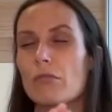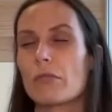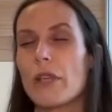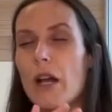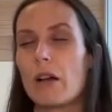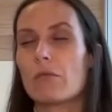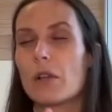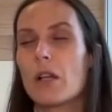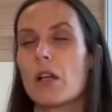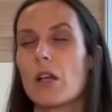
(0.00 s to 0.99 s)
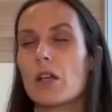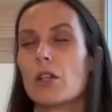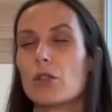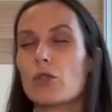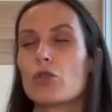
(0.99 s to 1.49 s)
yeah,
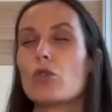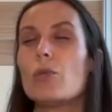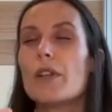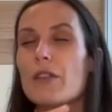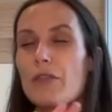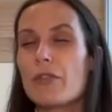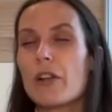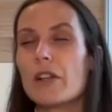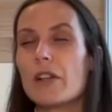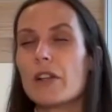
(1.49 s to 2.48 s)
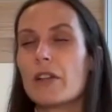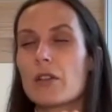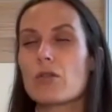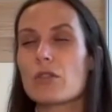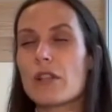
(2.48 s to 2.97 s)
to be different,
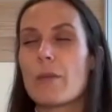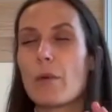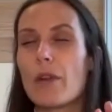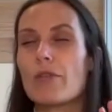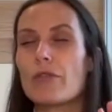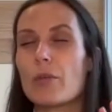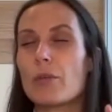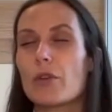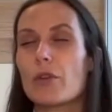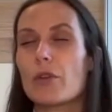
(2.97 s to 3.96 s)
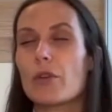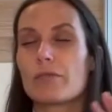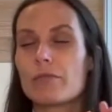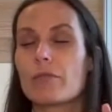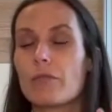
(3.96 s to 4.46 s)
to step away from your
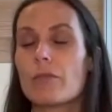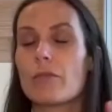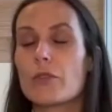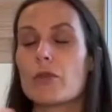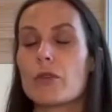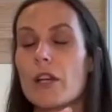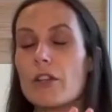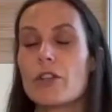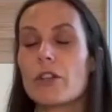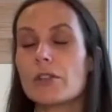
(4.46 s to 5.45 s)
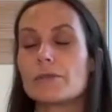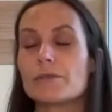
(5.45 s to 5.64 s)
true nature.